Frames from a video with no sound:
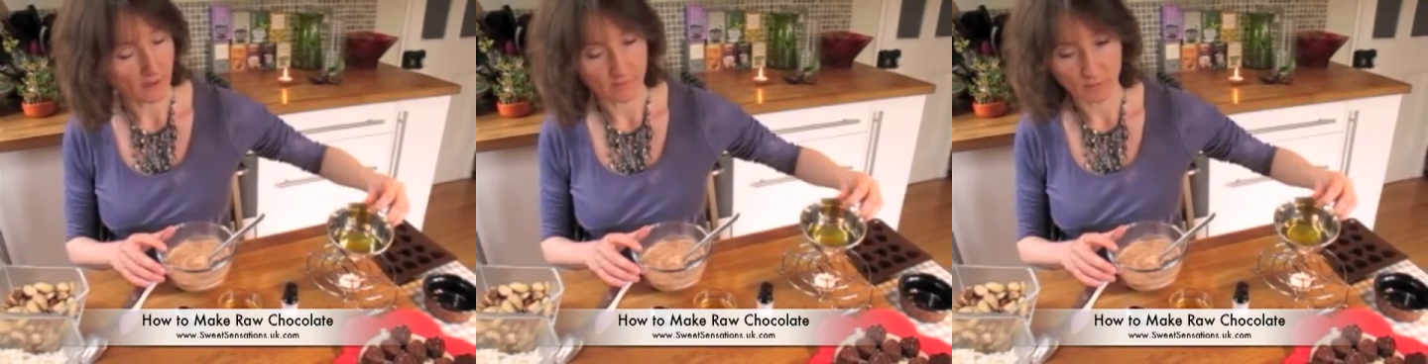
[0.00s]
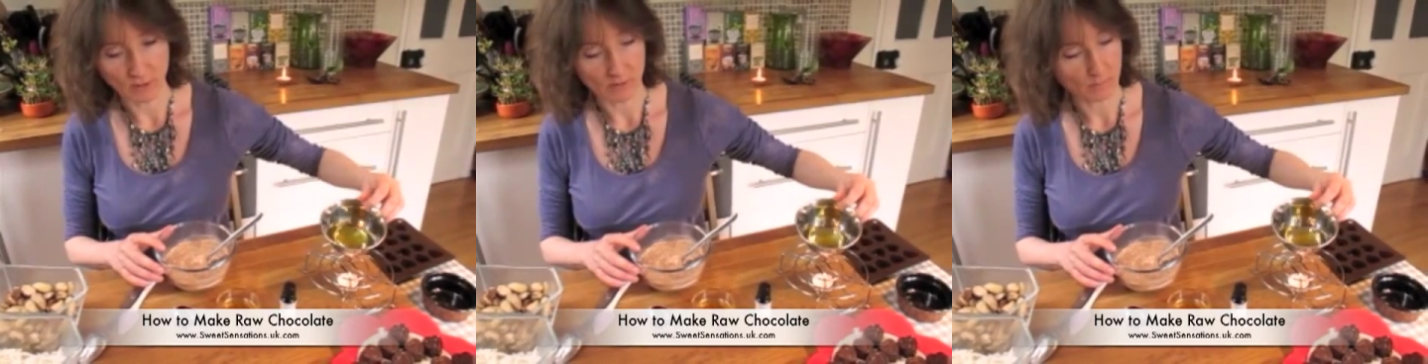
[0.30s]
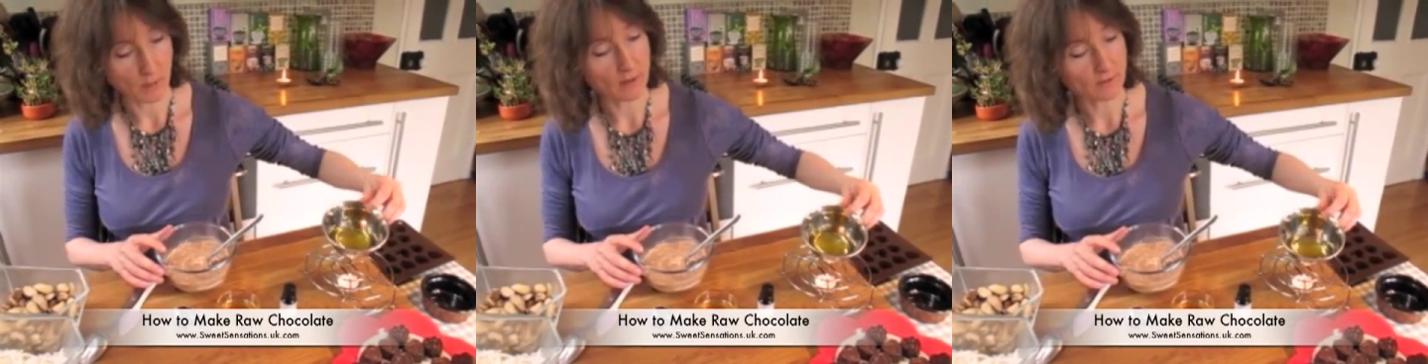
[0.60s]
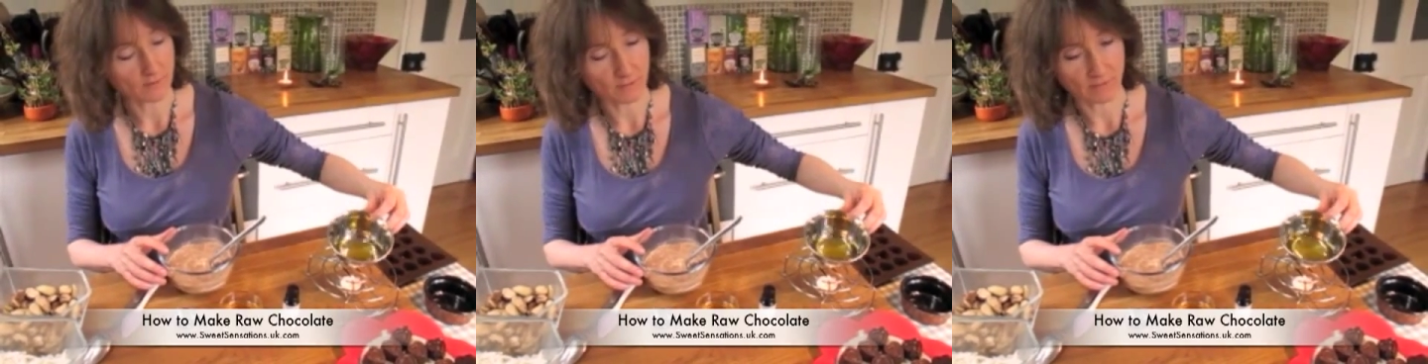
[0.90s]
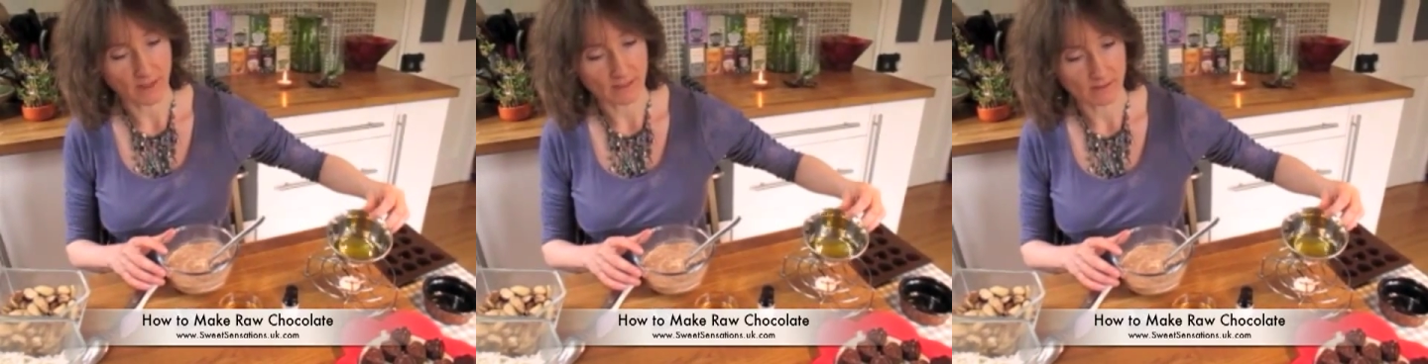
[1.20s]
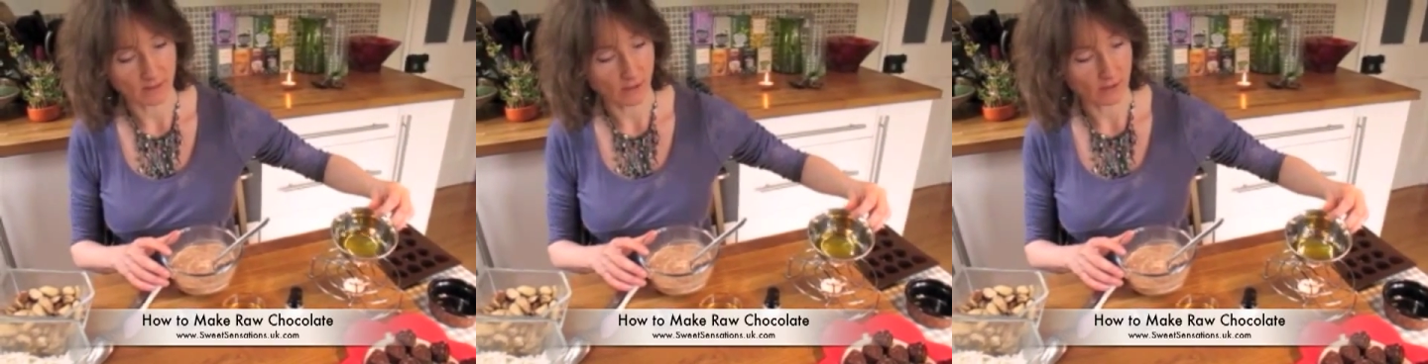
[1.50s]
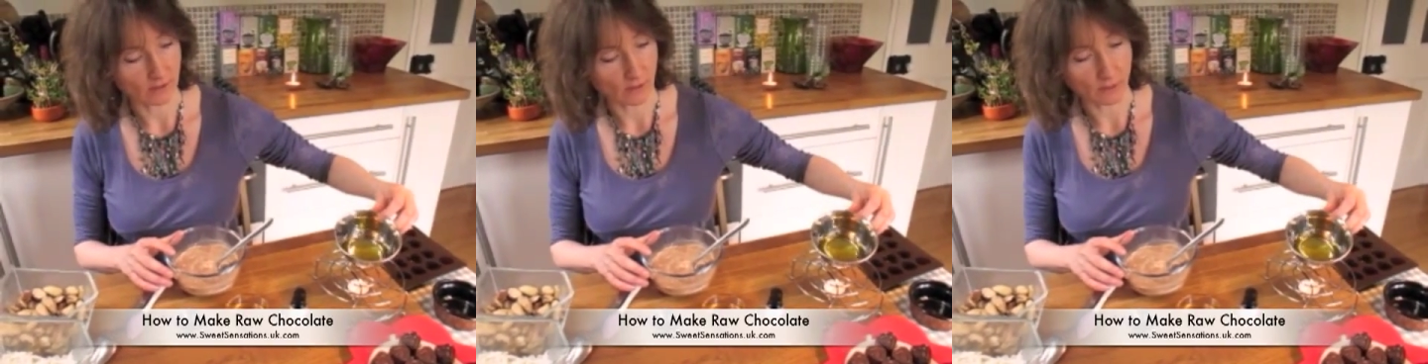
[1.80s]
I've put both of the fats, the
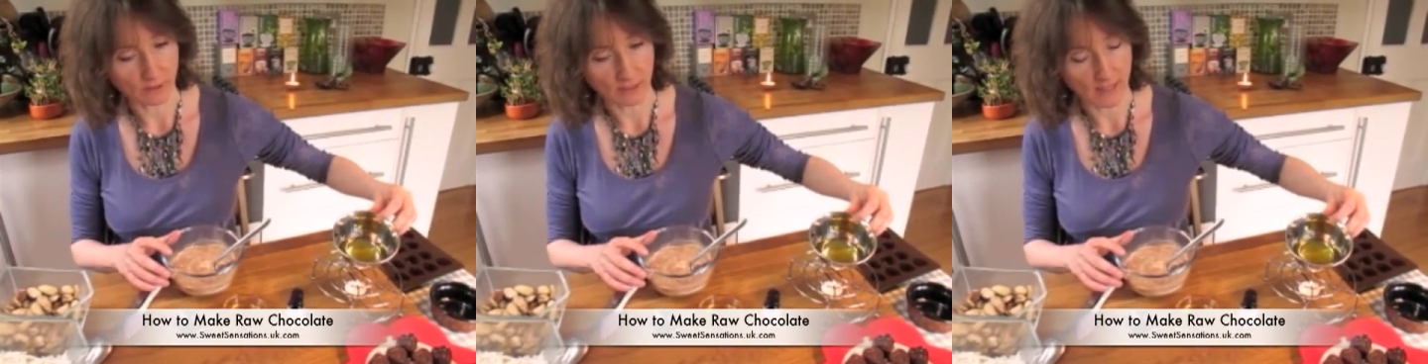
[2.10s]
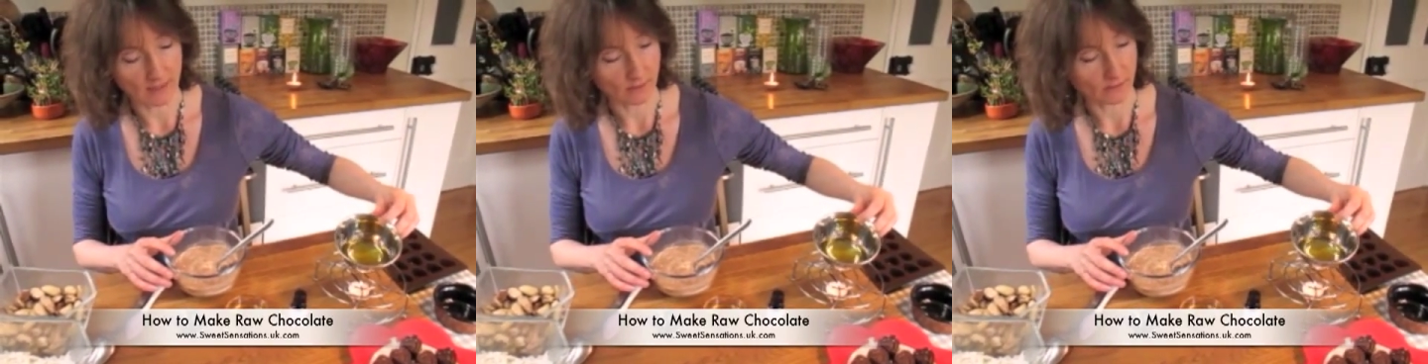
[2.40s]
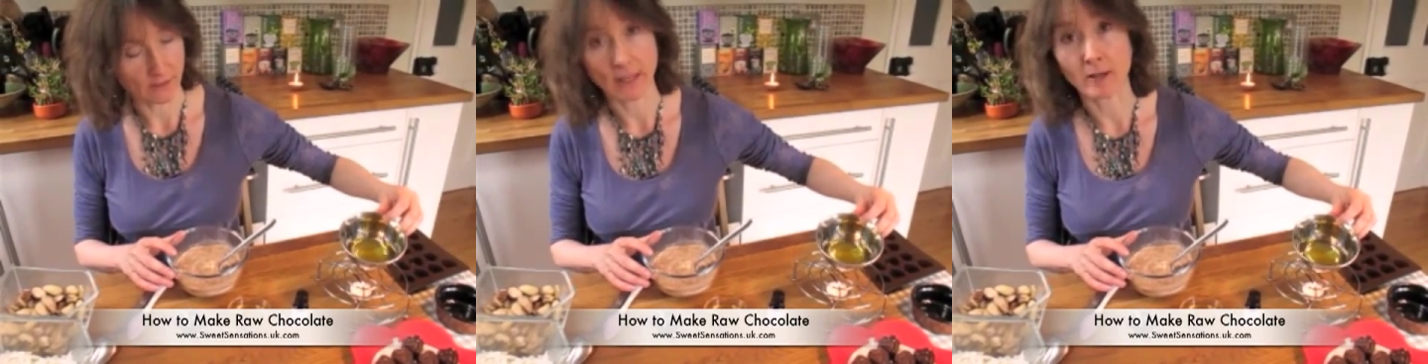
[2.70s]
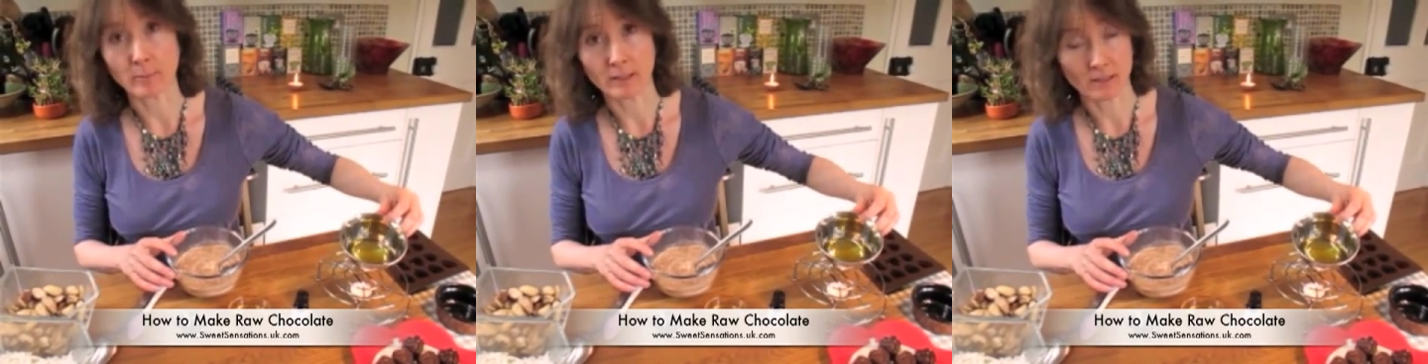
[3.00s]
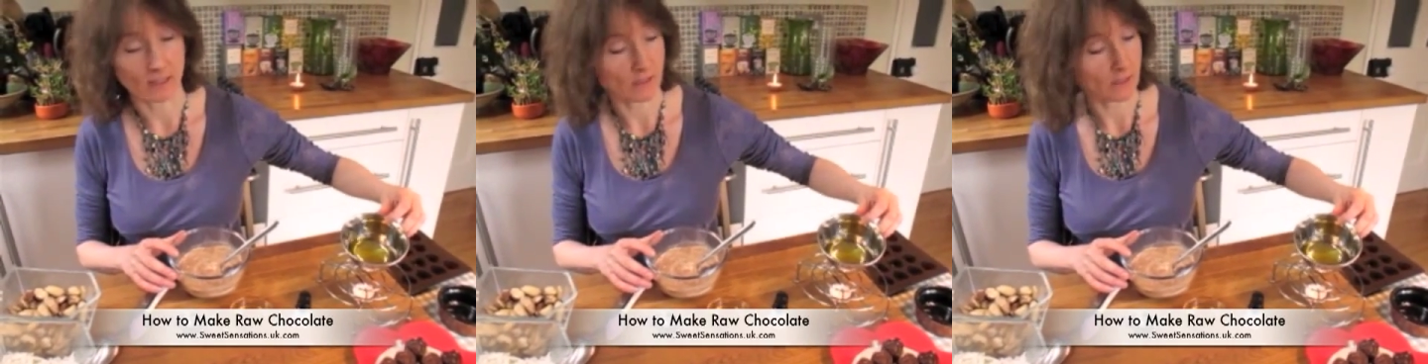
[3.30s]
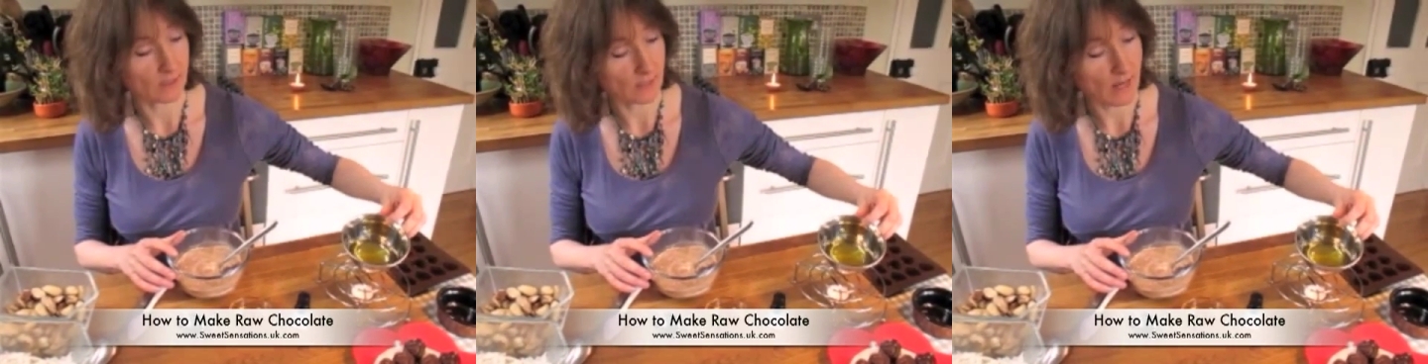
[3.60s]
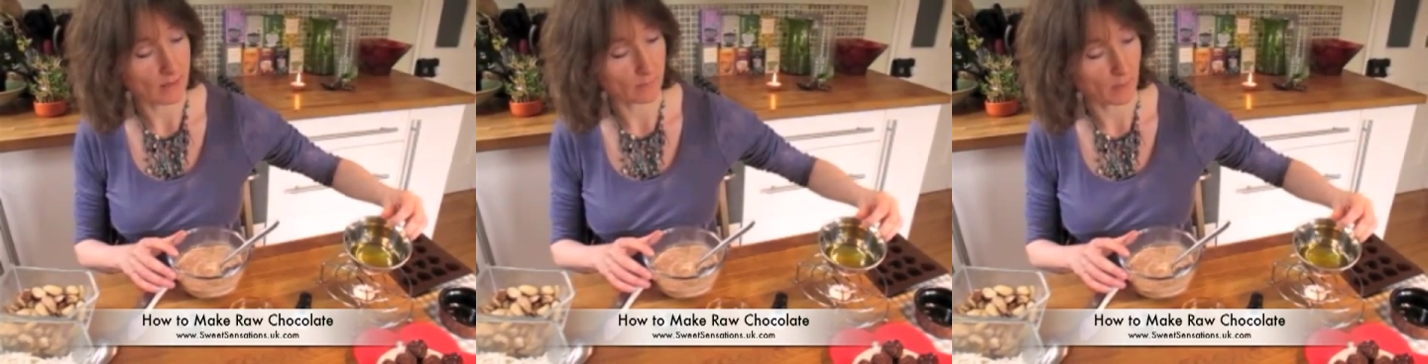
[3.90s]
coconut oil and the cacao butter, in the
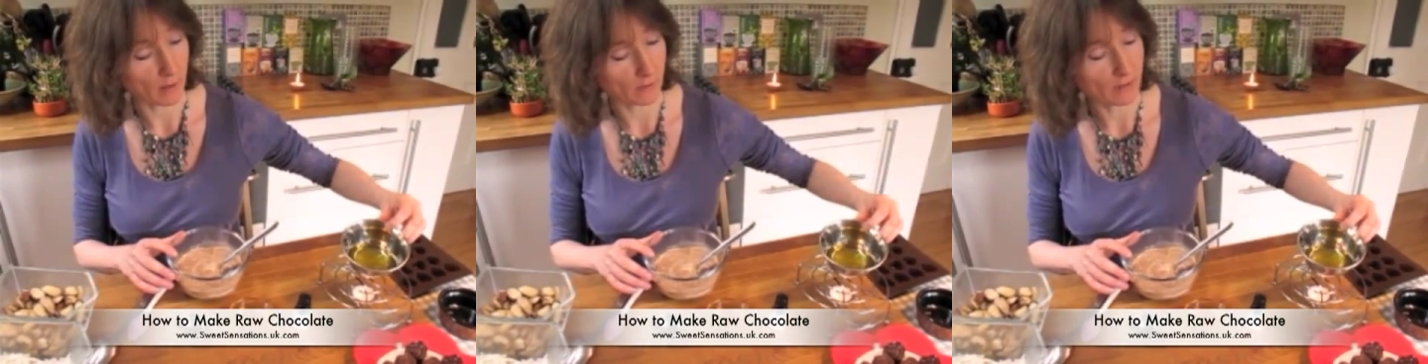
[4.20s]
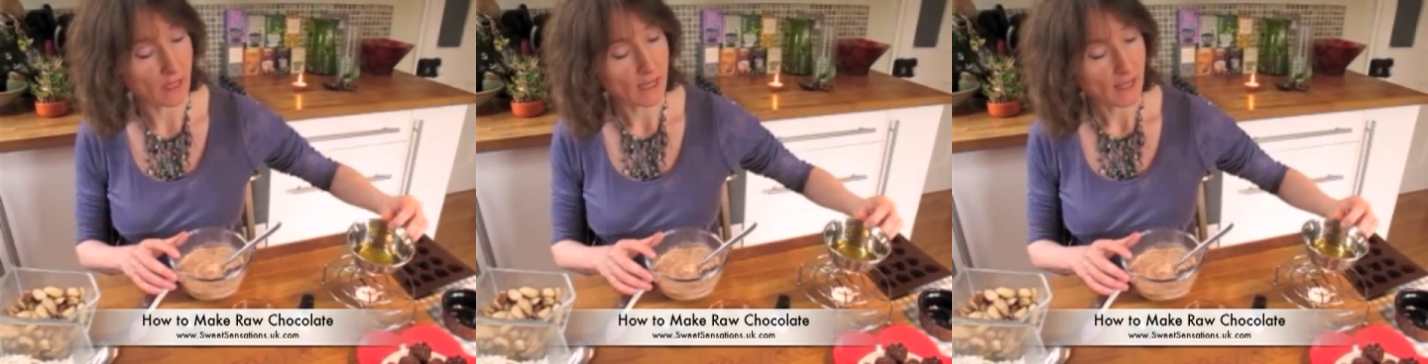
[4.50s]
same bowl.